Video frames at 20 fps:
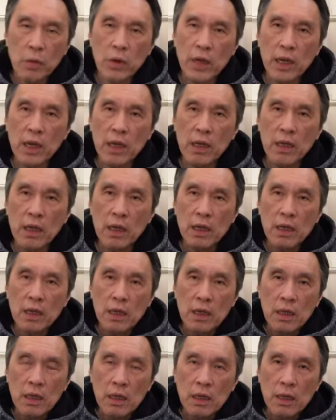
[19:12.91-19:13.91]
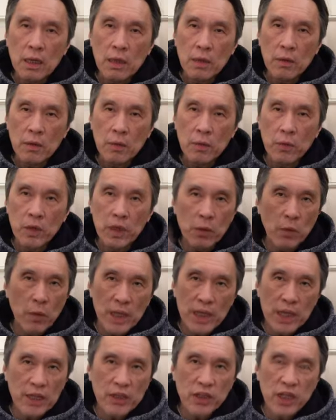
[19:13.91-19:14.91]
way with a
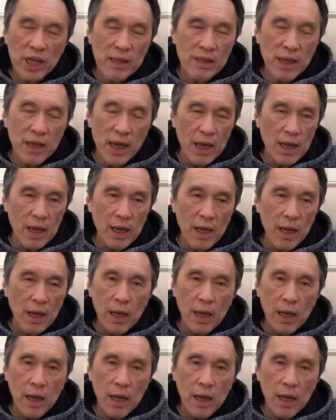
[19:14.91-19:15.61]
one agenda.